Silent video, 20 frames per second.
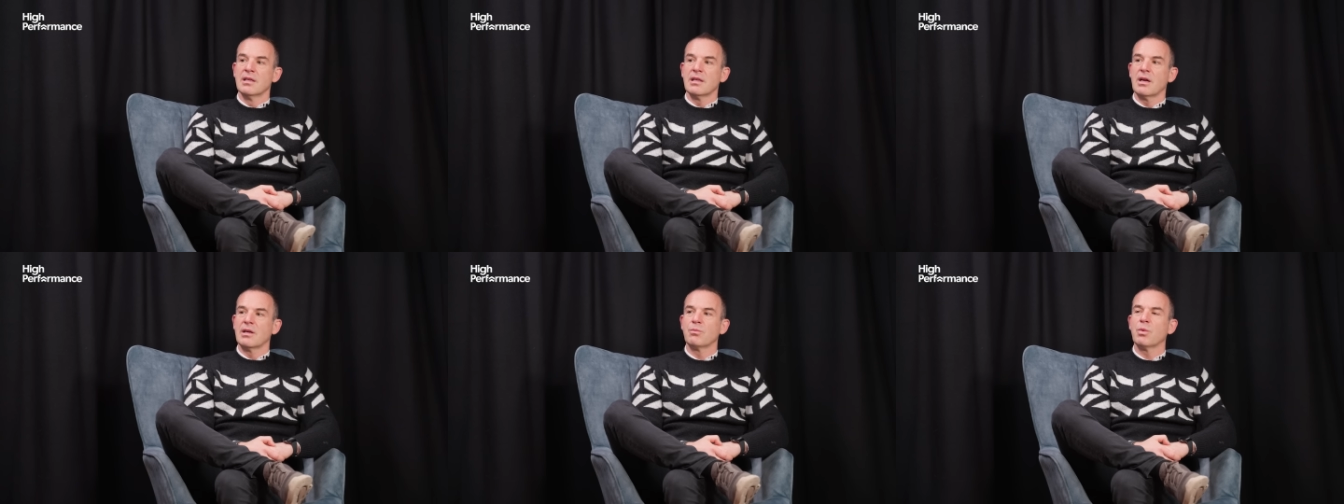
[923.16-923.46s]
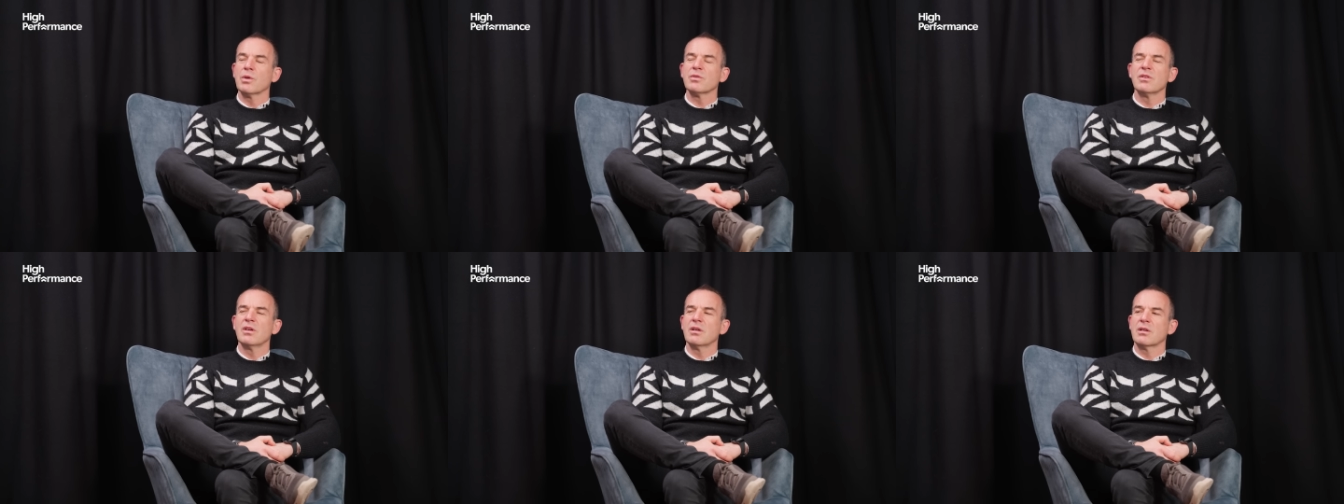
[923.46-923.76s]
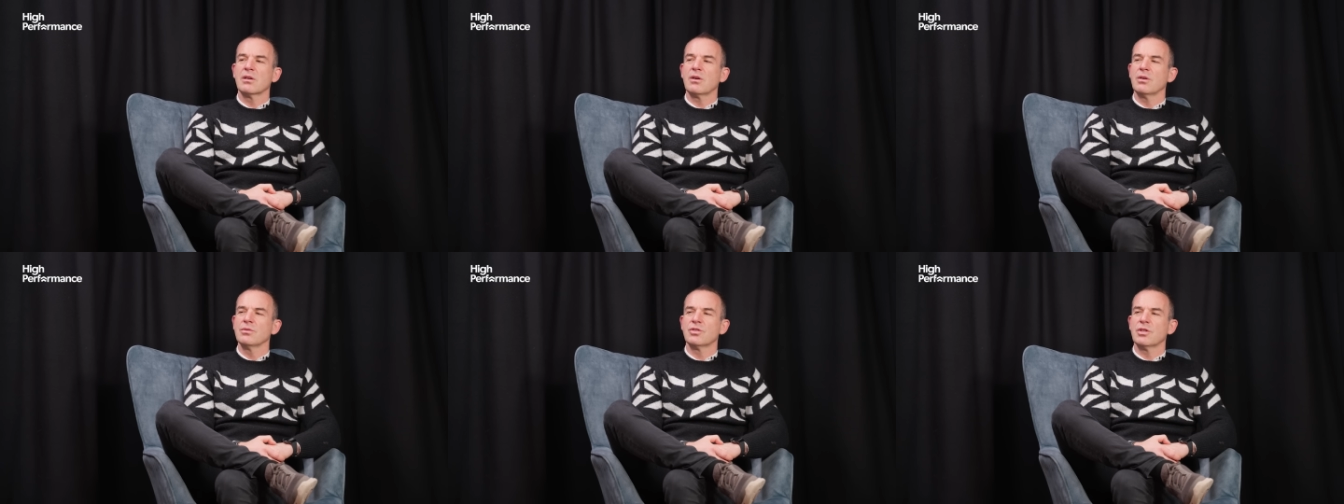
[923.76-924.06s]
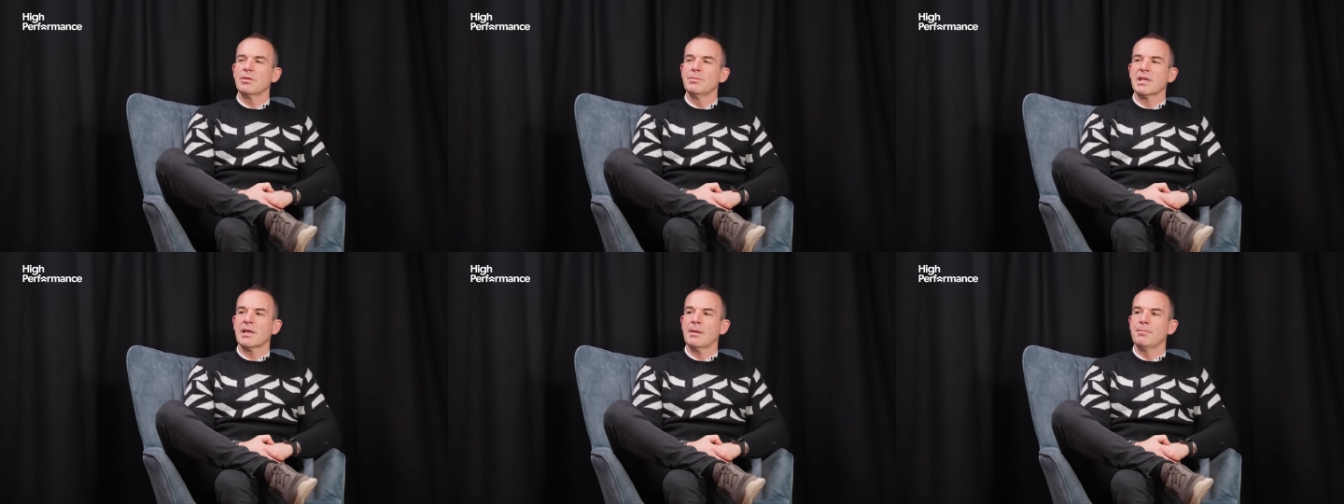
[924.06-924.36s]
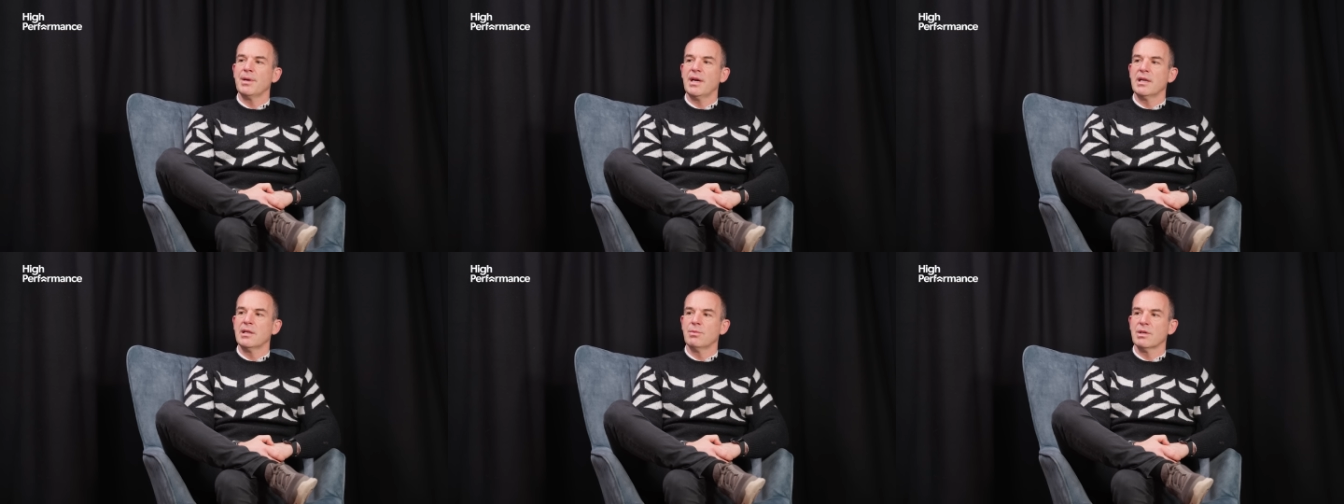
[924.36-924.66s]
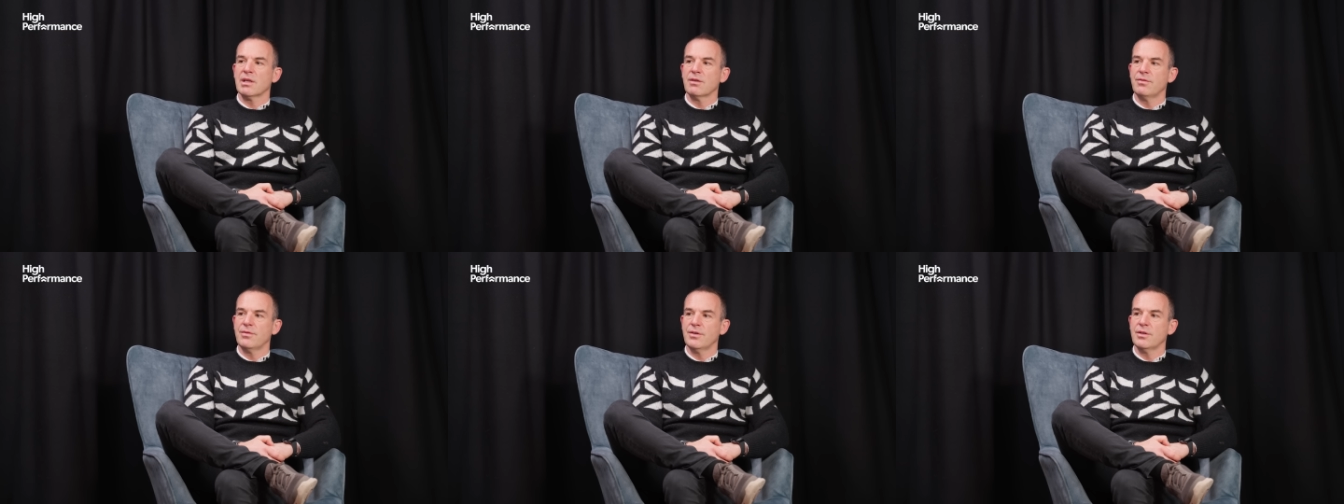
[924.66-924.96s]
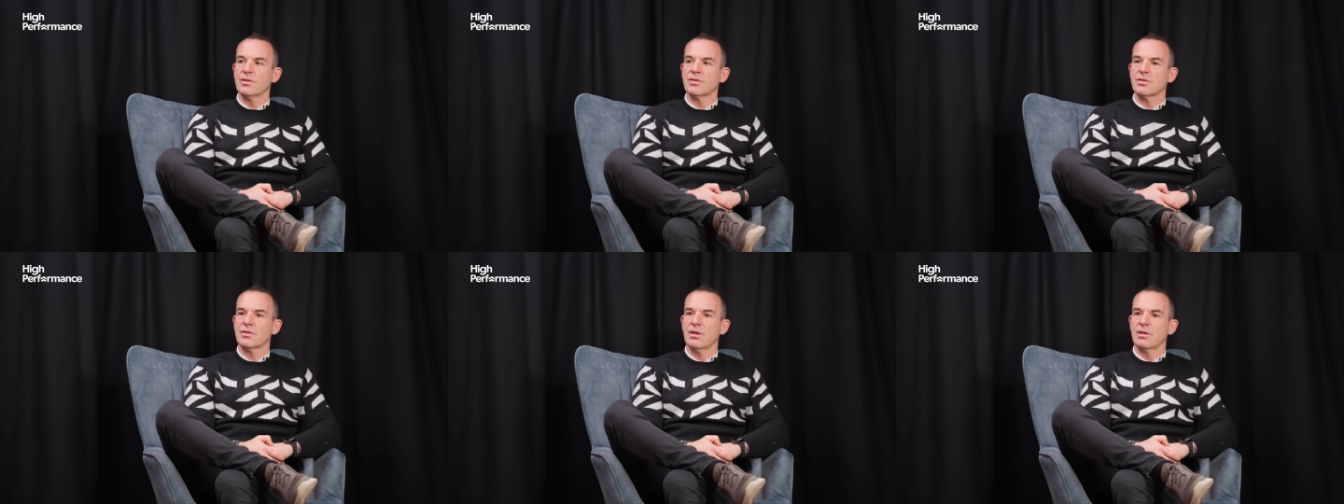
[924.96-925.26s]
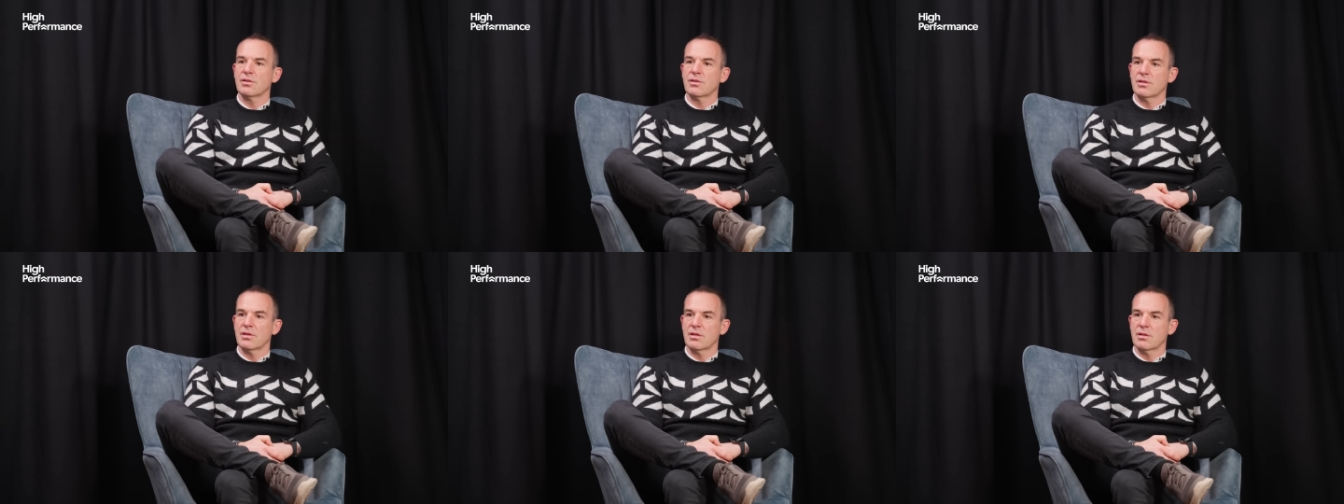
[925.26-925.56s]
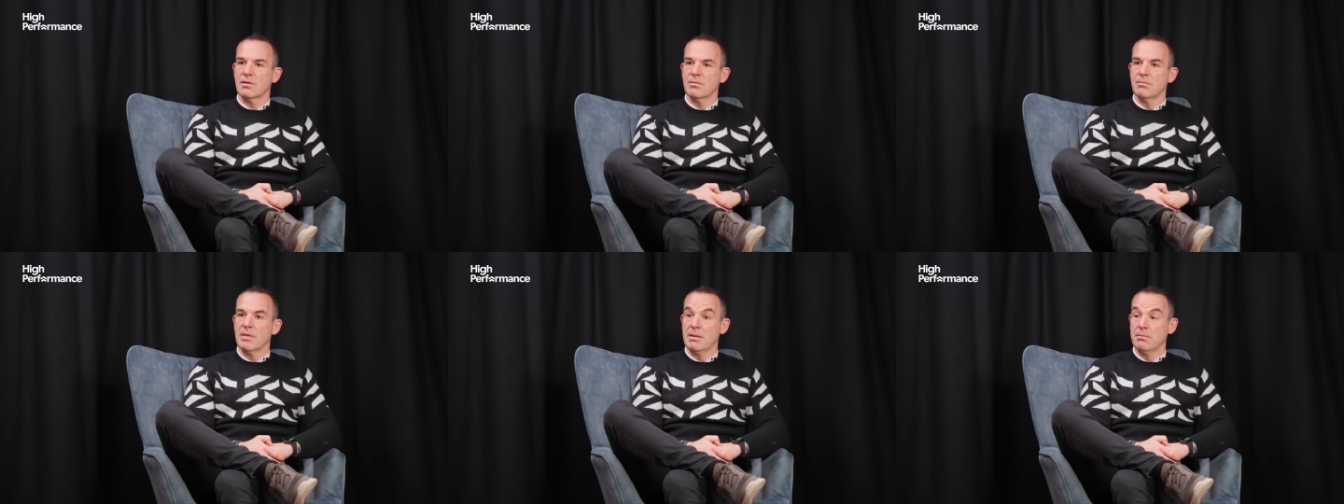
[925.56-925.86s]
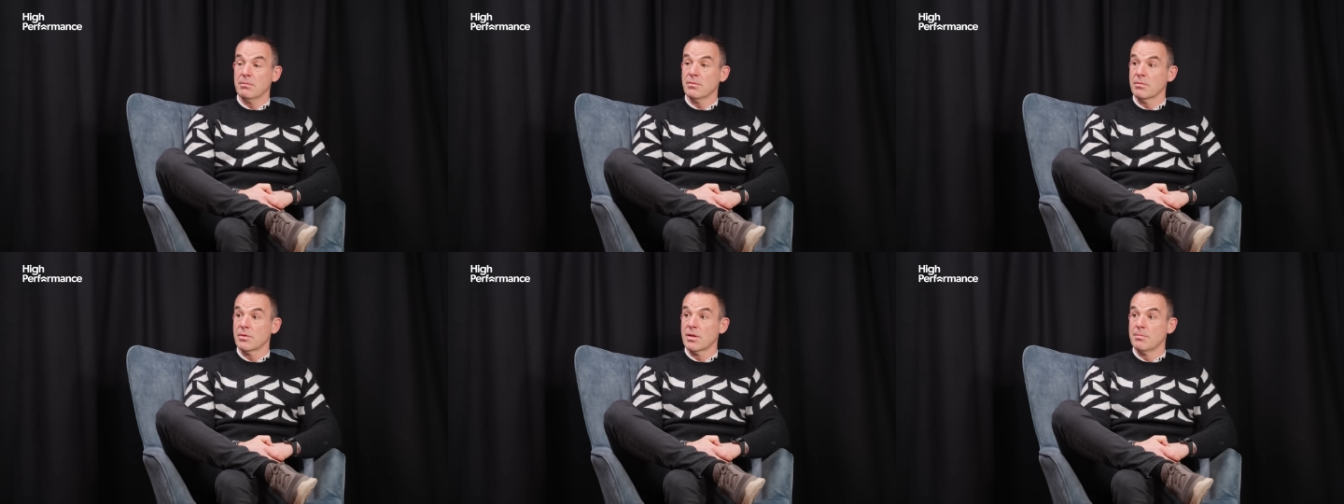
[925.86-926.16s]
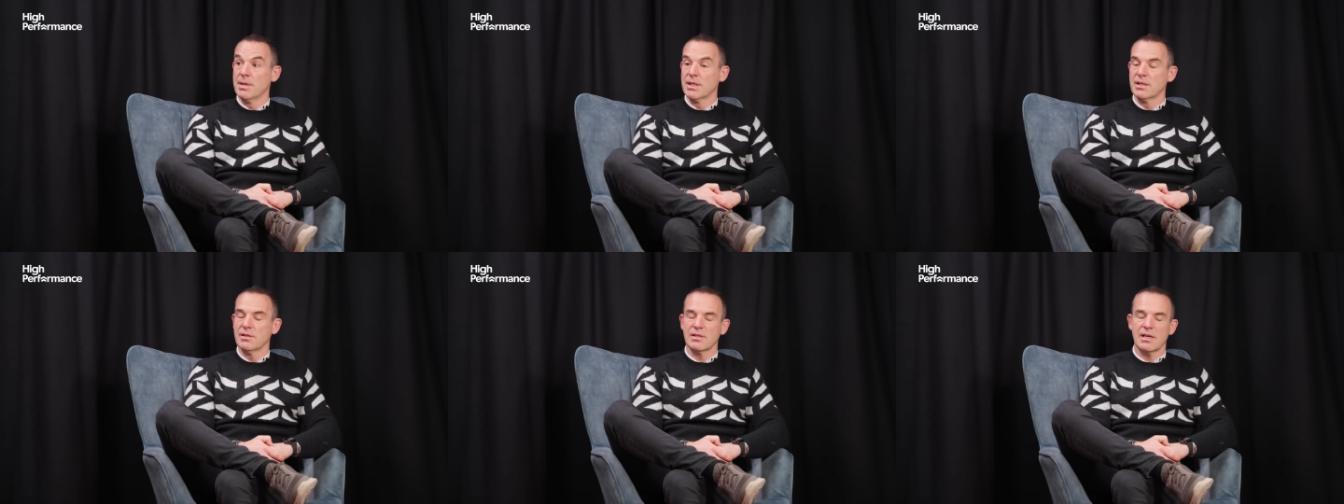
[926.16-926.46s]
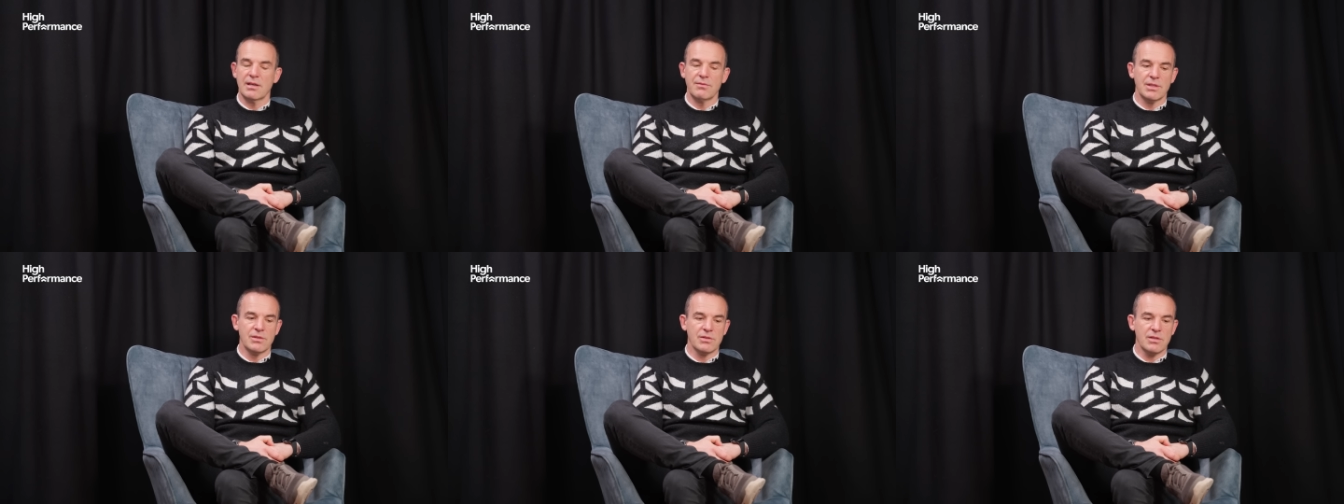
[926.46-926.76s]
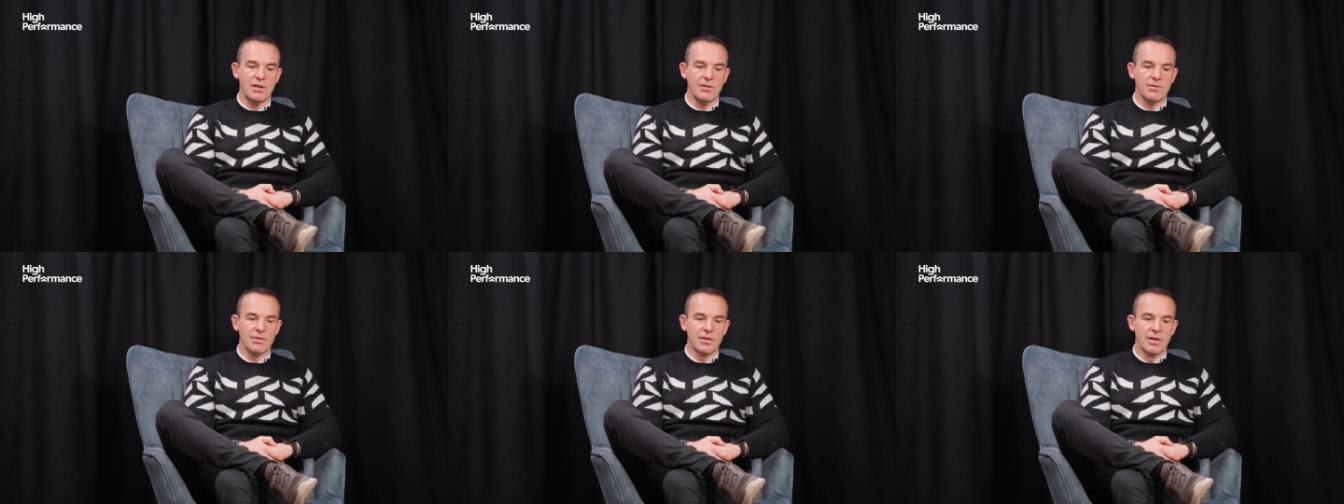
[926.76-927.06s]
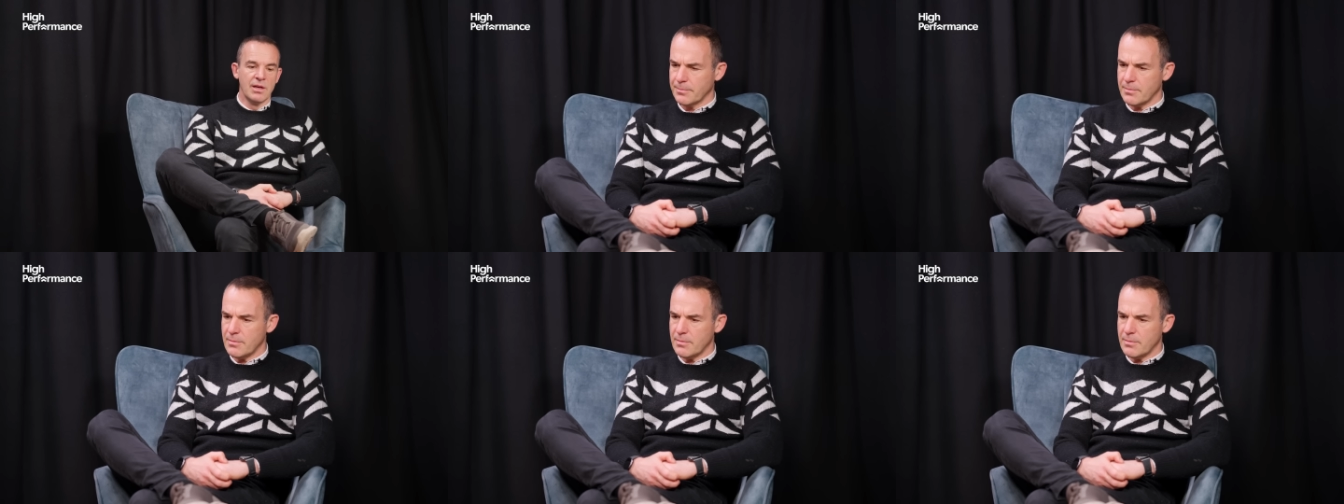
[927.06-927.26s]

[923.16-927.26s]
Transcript: I wasn't a consumer campaigner when I first started uh, the money saving stuff.